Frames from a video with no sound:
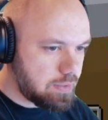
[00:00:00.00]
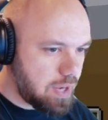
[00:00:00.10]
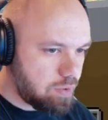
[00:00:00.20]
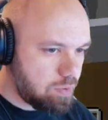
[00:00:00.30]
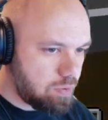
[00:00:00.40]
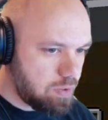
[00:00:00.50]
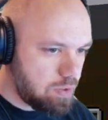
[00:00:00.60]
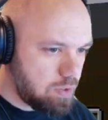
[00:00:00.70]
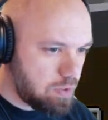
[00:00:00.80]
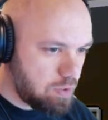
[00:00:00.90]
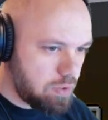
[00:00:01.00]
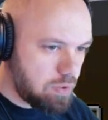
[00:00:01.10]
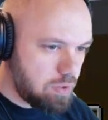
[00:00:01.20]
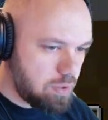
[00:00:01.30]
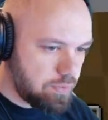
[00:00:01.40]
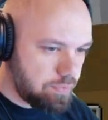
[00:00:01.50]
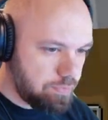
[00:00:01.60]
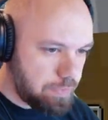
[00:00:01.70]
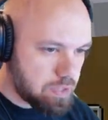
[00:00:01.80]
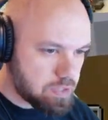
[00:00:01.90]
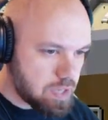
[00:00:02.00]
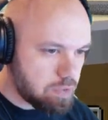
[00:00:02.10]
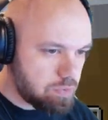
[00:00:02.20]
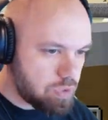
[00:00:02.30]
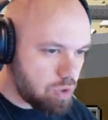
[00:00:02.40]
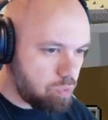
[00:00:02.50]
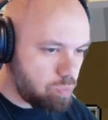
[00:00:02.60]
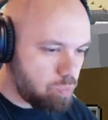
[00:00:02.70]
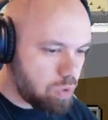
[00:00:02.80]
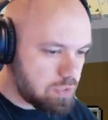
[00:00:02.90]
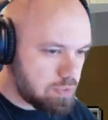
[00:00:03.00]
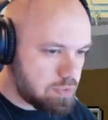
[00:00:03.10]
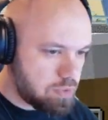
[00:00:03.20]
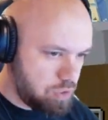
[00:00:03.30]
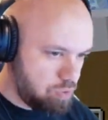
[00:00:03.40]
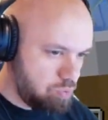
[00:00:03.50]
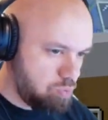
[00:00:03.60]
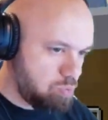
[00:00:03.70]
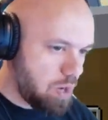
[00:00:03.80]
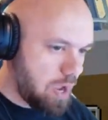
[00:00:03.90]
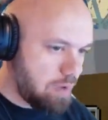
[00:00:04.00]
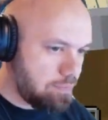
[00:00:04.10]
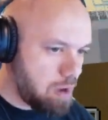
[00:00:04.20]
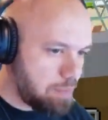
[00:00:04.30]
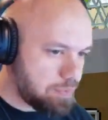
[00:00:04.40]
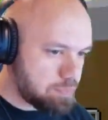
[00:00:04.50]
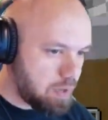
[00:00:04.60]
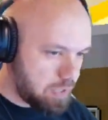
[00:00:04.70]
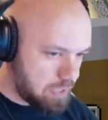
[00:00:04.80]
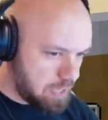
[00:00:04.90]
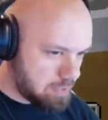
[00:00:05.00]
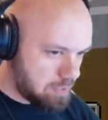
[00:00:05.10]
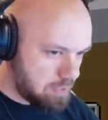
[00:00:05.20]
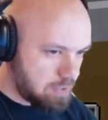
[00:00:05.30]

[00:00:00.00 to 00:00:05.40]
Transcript: now, because I don't want to have mobs spawning yet.